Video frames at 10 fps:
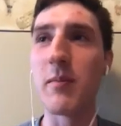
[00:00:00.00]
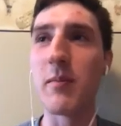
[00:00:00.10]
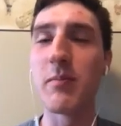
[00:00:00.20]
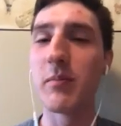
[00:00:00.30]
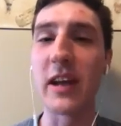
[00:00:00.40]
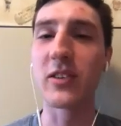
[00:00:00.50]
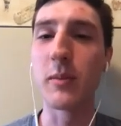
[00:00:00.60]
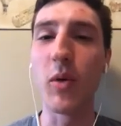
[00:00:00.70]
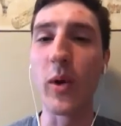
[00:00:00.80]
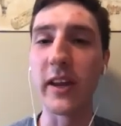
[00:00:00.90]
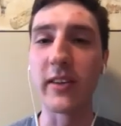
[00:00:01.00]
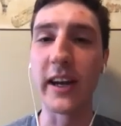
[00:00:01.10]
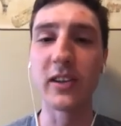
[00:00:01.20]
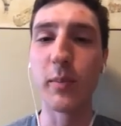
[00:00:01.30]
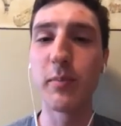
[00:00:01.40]
at some point, like a
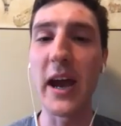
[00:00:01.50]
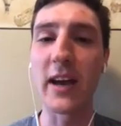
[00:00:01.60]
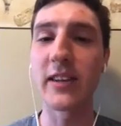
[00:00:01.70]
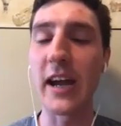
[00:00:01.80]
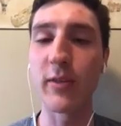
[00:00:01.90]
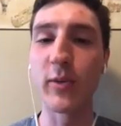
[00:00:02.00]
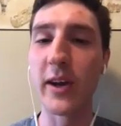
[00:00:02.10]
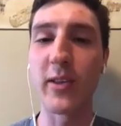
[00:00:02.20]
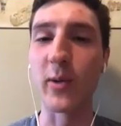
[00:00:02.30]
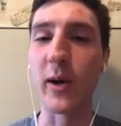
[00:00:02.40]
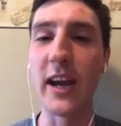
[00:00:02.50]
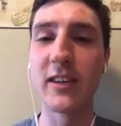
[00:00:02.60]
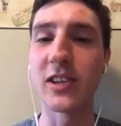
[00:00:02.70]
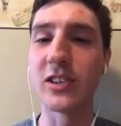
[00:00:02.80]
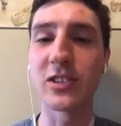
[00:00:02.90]
little past halfway through the race, I
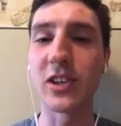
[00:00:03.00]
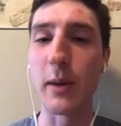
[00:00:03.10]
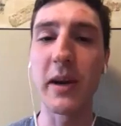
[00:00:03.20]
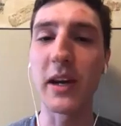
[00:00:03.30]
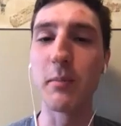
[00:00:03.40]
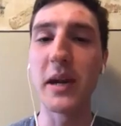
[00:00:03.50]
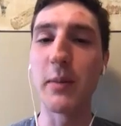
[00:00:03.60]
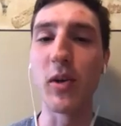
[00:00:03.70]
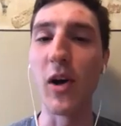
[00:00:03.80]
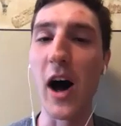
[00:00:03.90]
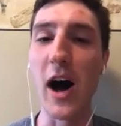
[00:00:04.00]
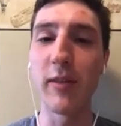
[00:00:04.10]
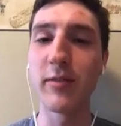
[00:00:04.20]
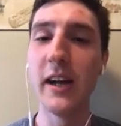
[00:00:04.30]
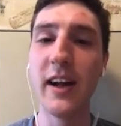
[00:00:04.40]
just started picking people off.
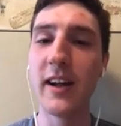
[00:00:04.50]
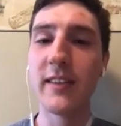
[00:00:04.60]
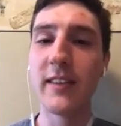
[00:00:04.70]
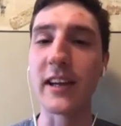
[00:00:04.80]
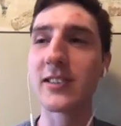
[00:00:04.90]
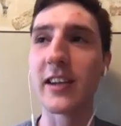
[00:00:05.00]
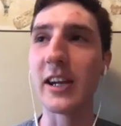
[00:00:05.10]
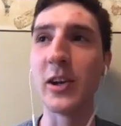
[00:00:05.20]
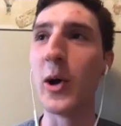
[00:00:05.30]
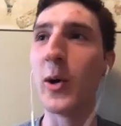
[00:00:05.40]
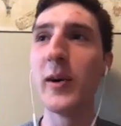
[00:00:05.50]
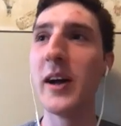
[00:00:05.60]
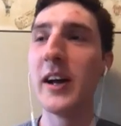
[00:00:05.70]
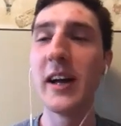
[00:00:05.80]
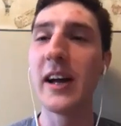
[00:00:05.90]
Next thing you know,
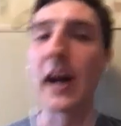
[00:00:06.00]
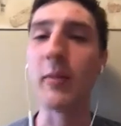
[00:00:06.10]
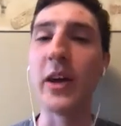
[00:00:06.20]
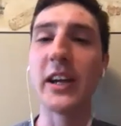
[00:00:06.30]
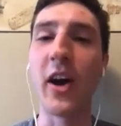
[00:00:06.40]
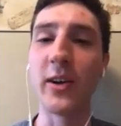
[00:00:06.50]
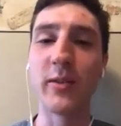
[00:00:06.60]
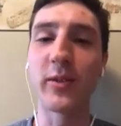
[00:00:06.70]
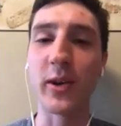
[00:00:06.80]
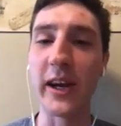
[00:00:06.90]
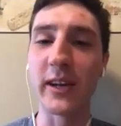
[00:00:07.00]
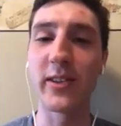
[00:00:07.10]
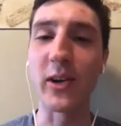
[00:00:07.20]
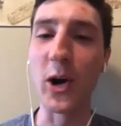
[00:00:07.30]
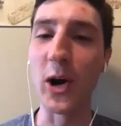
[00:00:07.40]
I'm like gunning for like
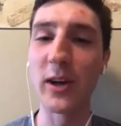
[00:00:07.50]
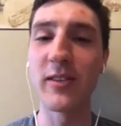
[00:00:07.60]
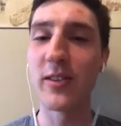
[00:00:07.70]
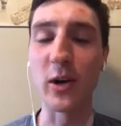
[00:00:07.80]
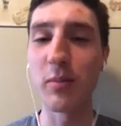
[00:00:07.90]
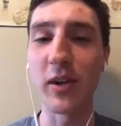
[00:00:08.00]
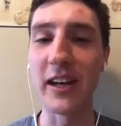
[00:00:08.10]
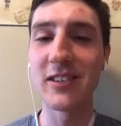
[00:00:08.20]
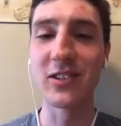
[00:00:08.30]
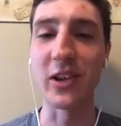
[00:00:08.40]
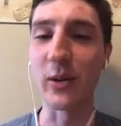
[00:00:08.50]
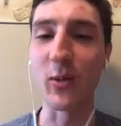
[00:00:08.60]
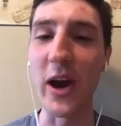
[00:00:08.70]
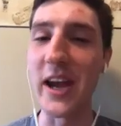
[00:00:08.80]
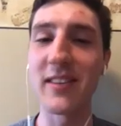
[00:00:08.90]
third place is like
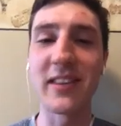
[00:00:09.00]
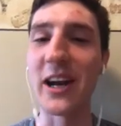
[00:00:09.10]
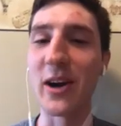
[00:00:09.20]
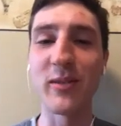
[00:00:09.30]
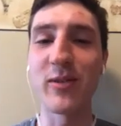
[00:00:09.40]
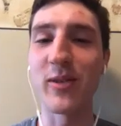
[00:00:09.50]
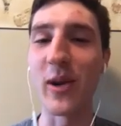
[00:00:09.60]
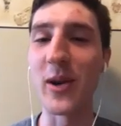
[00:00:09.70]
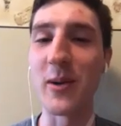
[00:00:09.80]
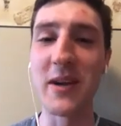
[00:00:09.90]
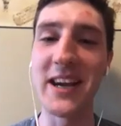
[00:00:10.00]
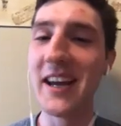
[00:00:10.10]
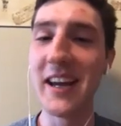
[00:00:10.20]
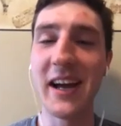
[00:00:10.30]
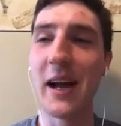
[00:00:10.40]
right there in front of me,
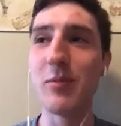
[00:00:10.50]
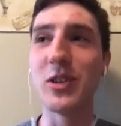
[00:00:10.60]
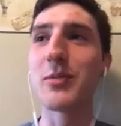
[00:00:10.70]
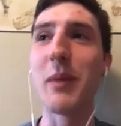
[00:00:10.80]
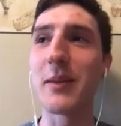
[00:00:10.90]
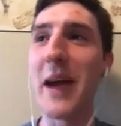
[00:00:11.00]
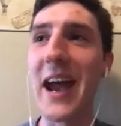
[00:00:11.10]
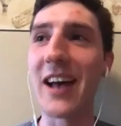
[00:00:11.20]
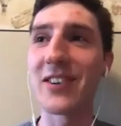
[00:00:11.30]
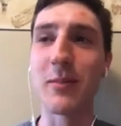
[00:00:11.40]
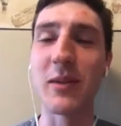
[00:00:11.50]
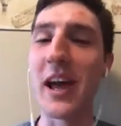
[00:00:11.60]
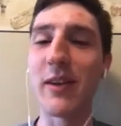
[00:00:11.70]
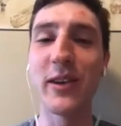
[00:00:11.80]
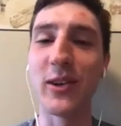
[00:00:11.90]
just about to pass him, and I
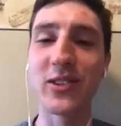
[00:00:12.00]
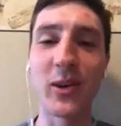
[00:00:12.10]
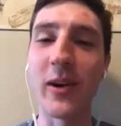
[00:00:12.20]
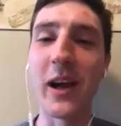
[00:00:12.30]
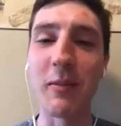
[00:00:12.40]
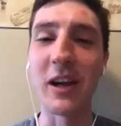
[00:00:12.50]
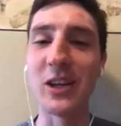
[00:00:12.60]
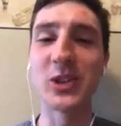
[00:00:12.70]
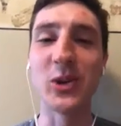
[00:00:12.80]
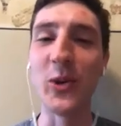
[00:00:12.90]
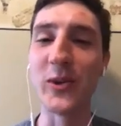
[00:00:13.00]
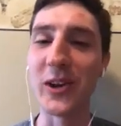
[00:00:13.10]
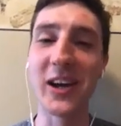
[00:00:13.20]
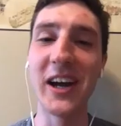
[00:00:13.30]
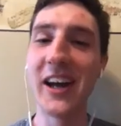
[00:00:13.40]
feel someone on my
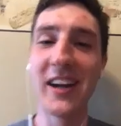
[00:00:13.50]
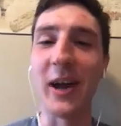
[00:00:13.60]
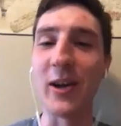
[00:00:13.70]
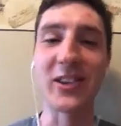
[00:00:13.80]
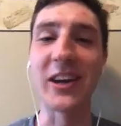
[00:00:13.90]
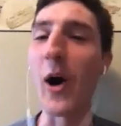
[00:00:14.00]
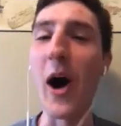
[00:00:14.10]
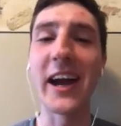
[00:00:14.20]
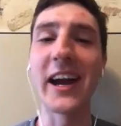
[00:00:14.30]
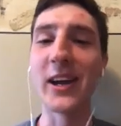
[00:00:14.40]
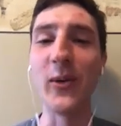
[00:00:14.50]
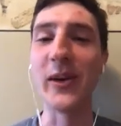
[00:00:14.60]
shoulder. I was like, oh, I gotta go